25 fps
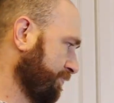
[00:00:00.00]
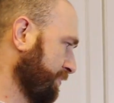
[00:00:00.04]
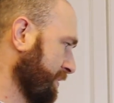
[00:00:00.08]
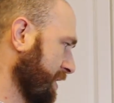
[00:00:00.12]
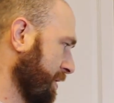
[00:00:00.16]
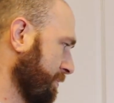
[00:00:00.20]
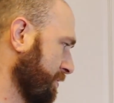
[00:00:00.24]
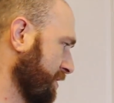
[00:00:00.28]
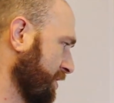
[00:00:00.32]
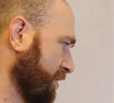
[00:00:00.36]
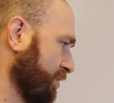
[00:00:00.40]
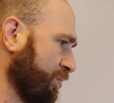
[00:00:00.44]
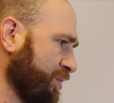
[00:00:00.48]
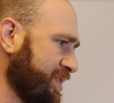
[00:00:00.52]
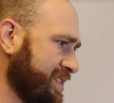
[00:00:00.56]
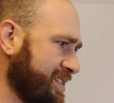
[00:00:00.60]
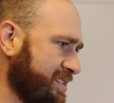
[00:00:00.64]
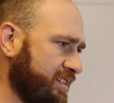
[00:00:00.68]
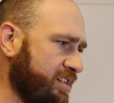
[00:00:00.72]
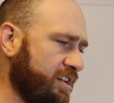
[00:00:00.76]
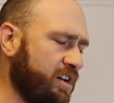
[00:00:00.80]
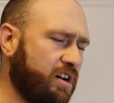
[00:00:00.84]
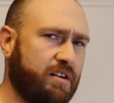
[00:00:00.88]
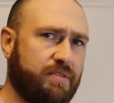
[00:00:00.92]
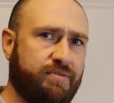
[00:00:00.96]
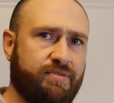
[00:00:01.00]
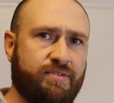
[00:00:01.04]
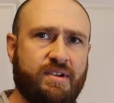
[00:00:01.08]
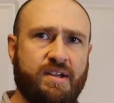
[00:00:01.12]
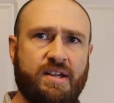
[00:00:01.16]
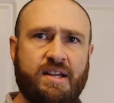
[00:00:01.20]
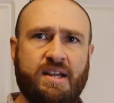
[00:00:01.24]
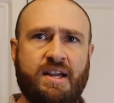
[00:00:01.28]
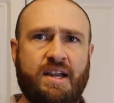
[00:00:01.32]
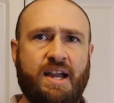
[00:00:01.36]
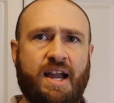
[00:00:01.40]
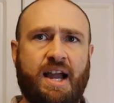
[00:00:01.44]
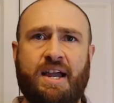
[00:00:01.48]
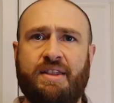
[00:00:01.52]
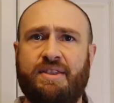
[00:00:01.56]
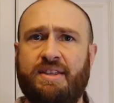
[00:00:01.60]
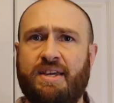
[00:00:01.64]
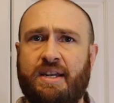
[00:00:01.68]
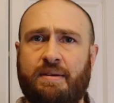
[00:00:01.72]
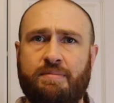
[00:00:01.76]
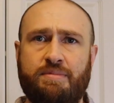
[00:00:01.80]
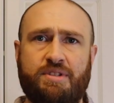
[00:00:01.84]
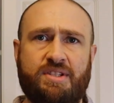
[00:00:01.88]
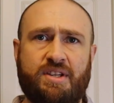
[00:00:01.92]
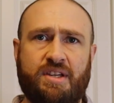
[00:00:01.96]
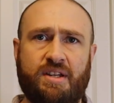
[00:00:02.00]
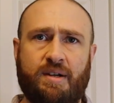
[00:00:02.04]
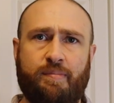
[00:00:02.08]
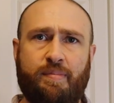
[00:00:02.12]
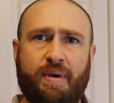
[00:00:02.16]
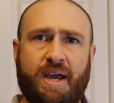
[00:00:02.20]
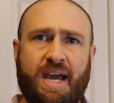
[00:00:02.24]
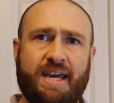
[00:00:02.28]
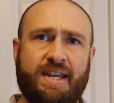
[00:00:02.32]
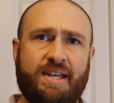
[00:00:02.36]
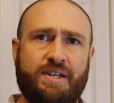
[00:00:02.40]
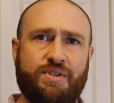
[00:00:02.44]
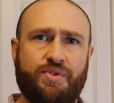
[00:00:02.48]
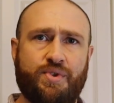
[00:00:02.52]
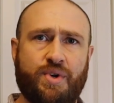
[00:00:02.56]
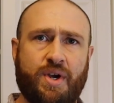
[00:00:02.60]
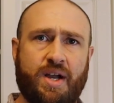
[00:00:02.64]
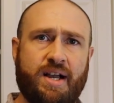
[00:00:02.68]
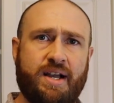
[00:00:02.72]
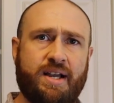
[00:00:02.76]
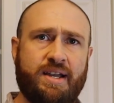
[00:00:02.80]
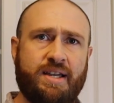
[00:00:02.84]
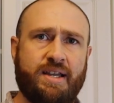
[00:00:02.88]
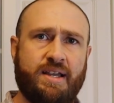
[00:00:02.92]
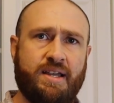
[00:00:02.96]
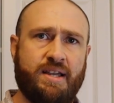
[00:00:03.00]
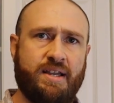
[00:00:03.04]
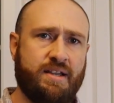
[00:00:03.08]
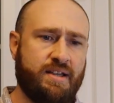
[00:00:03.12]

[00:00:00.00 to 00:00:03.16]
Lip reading: I'm going to rinse it off, and then I'm just going to pat it dry.